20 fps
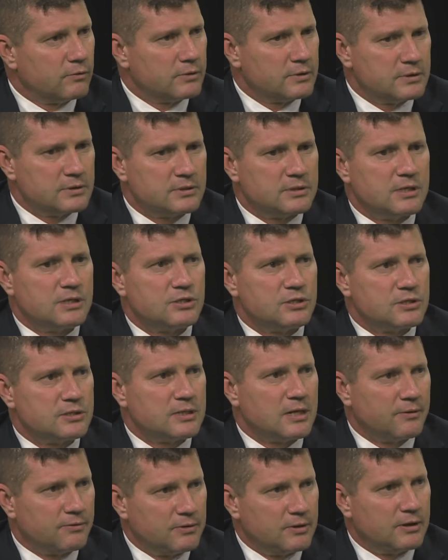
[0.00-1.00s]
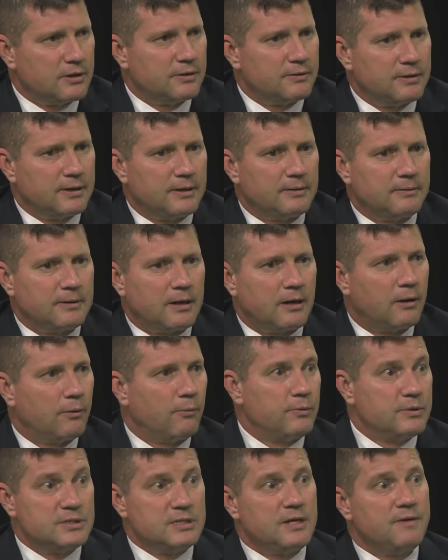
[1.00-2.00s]
organizations out there that
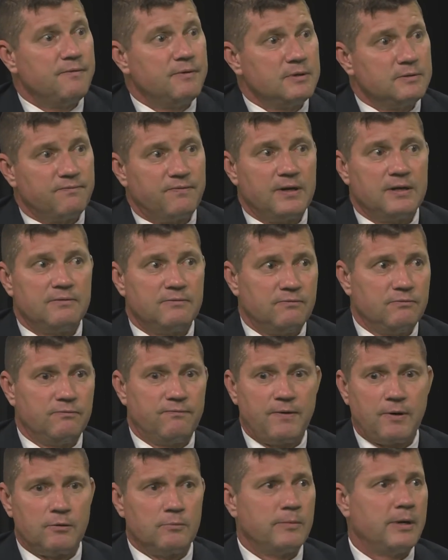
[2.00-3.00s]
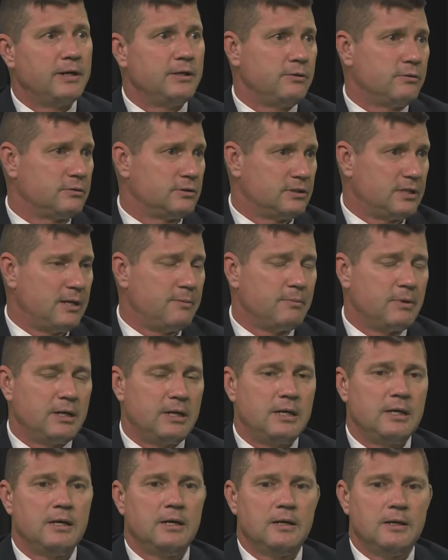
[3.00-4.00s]
aren't receiving federal money or state
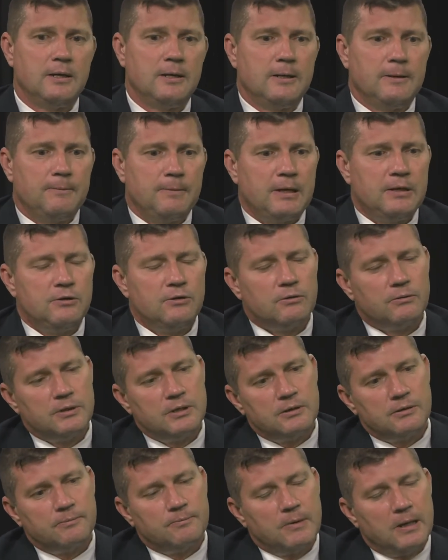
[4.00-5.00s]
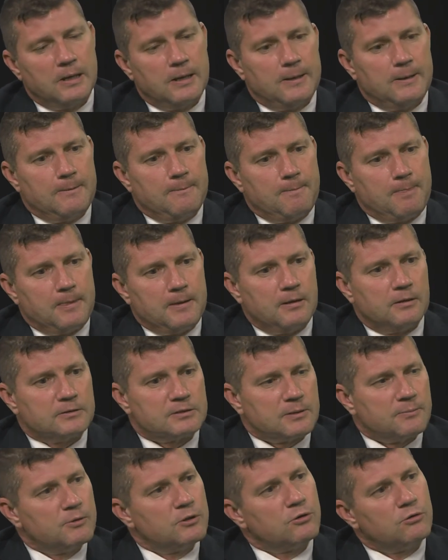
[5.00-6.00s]
money, and you don't hear, you know,
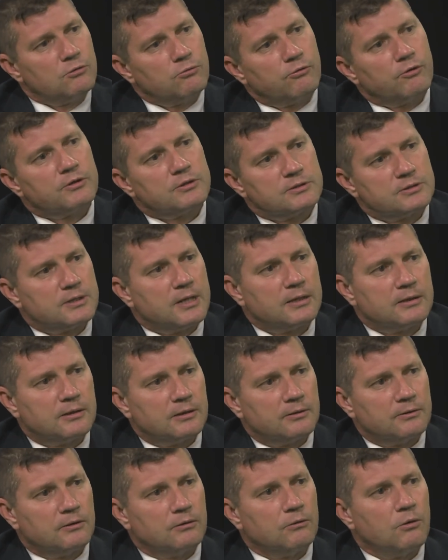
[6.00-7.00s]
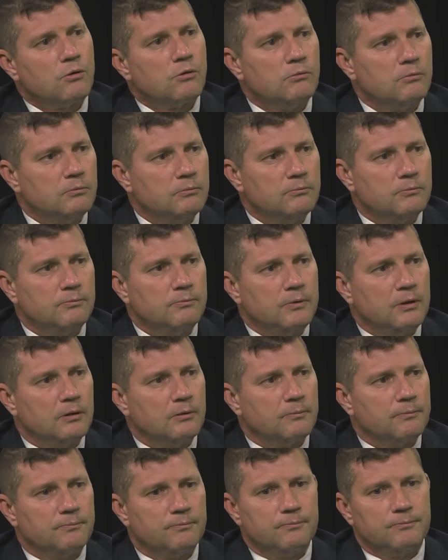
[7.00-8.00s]
some of the good works that the local, you
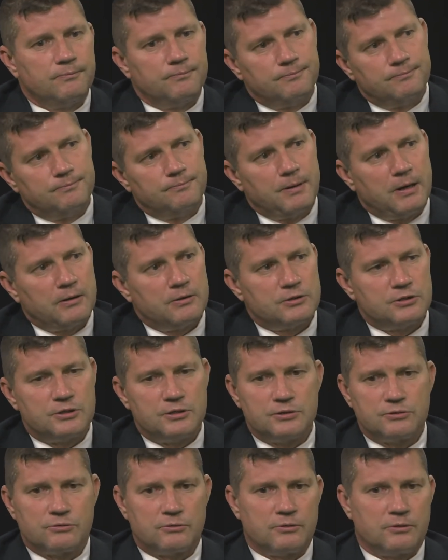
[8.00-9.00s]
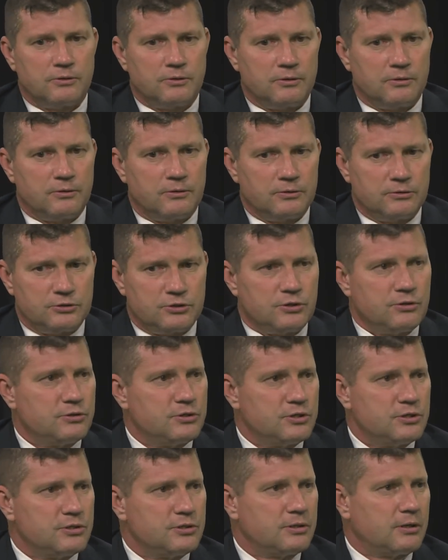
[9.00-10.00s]
know, parishes or
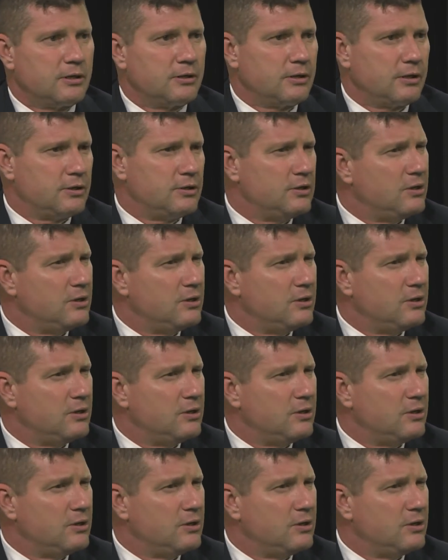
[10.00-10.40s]
churches are